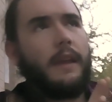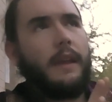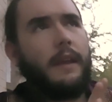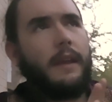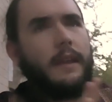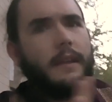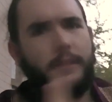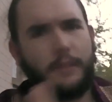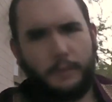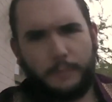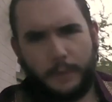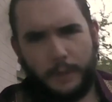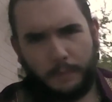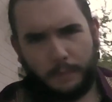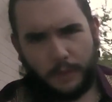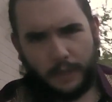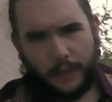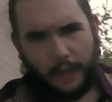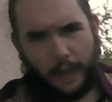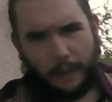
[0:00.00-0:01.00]
Until
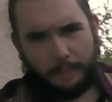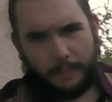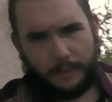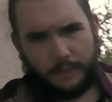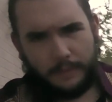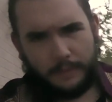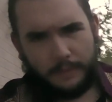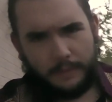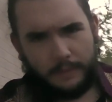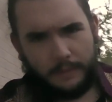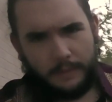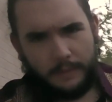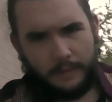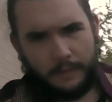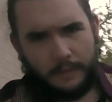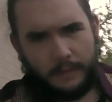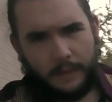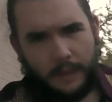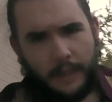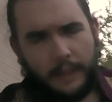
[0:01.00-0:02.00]
puberty happens.
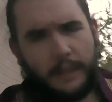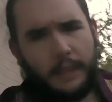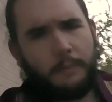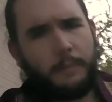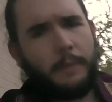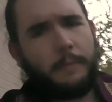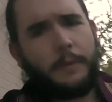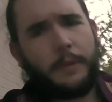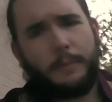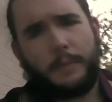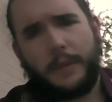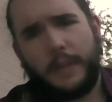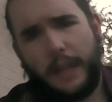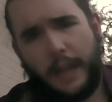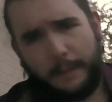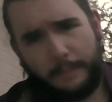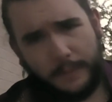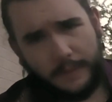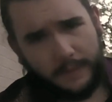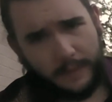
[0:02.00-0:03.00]
And then when puberty
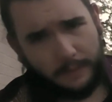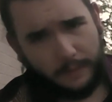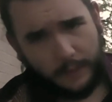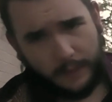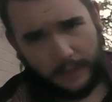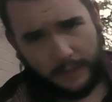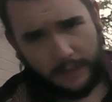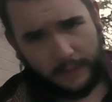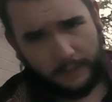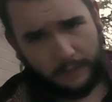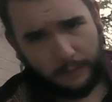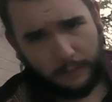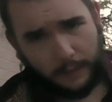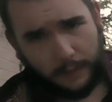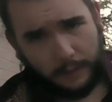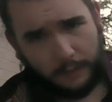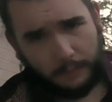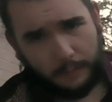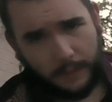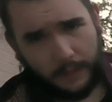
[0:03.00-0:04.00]
happens, everything gets thrown
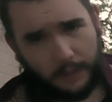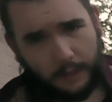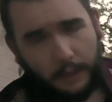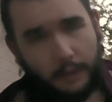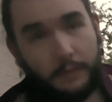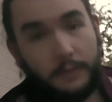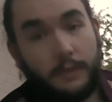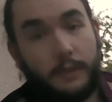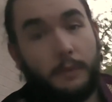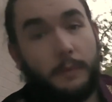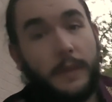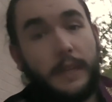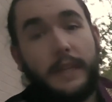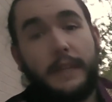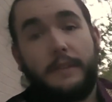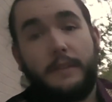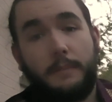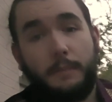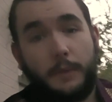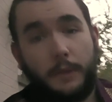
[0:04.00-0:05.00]
out the window. So we
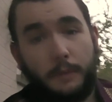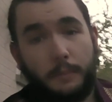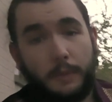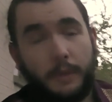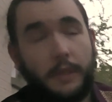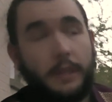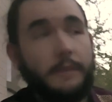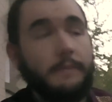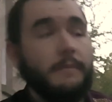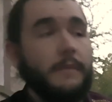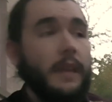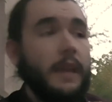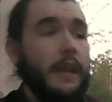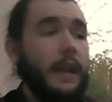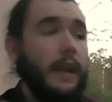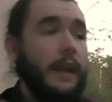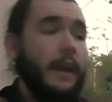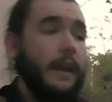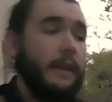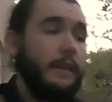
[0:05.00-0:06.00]
get to puberty,
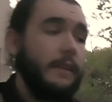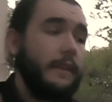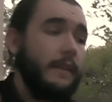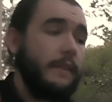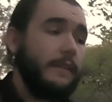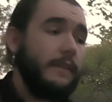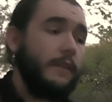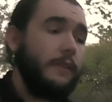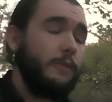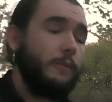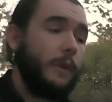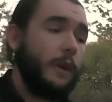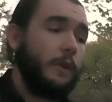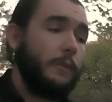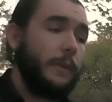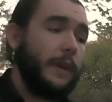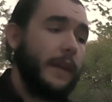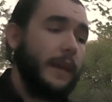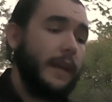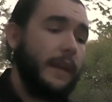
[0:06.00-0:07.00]
and this is where
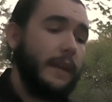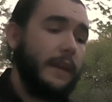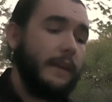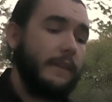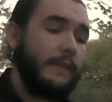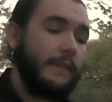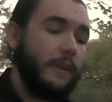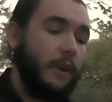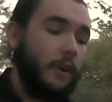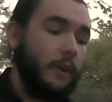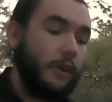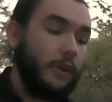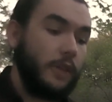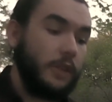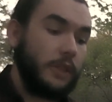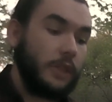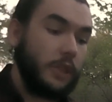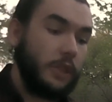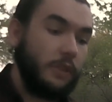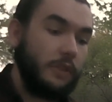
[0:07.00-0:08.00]
we hit our
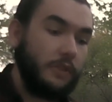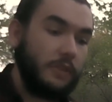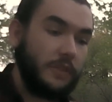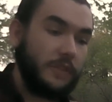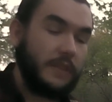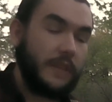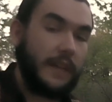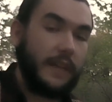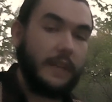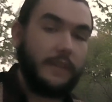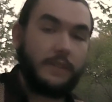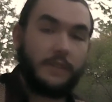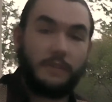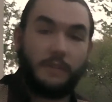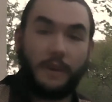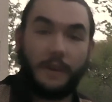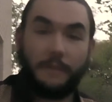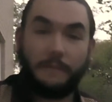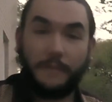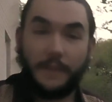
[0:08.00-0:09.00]
genital stage, so
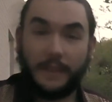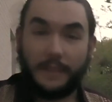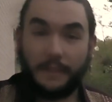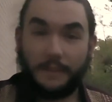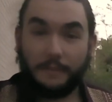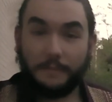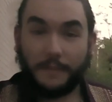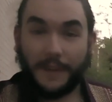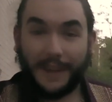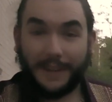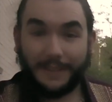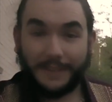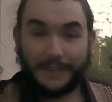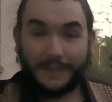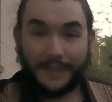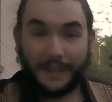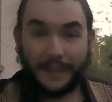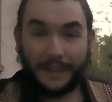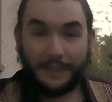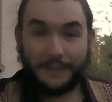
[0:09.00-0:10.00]
our fifth and final
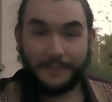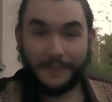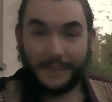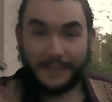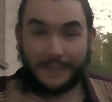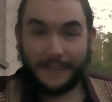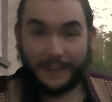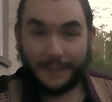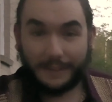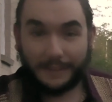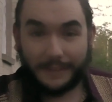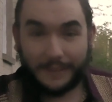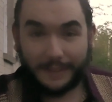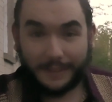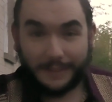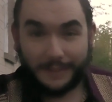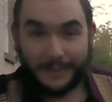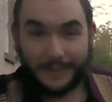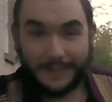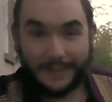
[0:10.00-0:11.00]
stage of the
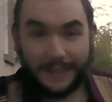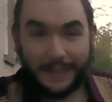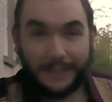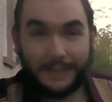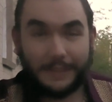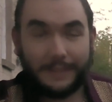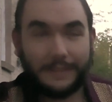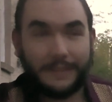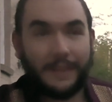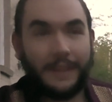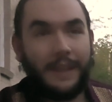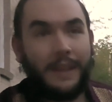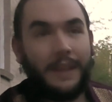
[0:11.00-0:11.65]
psychosexual stages.